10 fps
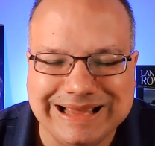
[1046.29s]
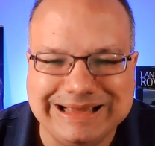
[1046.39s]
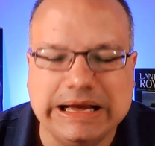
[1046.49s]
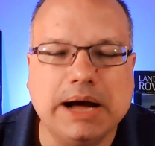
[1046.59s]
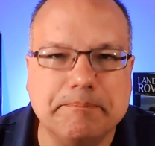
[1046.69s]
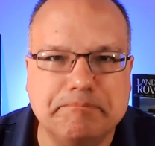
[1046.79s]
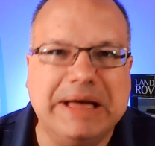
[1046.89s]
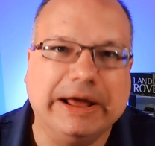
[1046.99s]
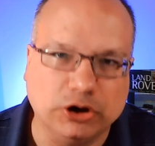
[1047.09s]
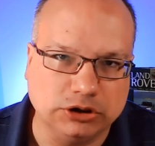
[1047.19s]
it
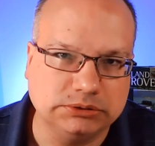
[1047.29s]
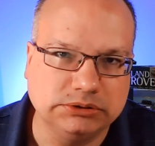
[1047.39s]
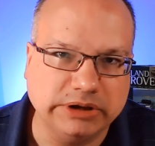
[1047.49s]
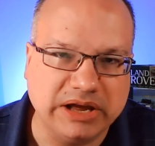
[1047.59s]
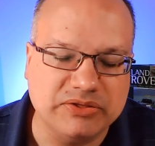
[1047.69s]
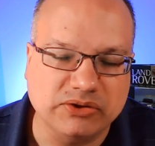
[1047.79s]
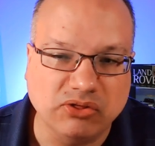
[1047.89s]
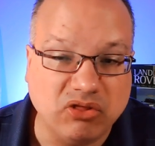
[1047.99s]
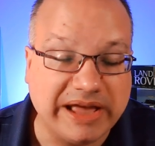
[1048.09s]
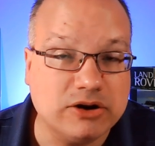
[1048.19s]
got better, and the
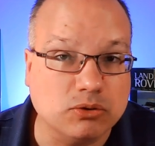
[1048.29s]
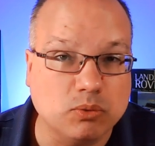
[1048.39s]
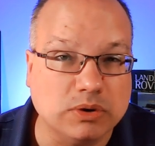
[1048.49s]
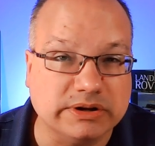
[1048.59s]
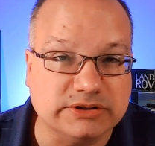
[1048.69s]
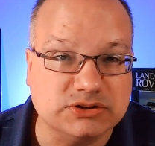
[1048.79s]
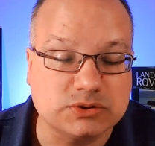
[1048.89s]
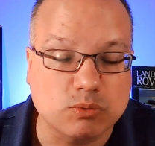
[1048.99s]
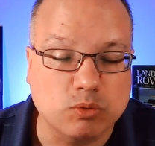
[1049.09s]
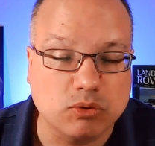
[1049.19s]
later ones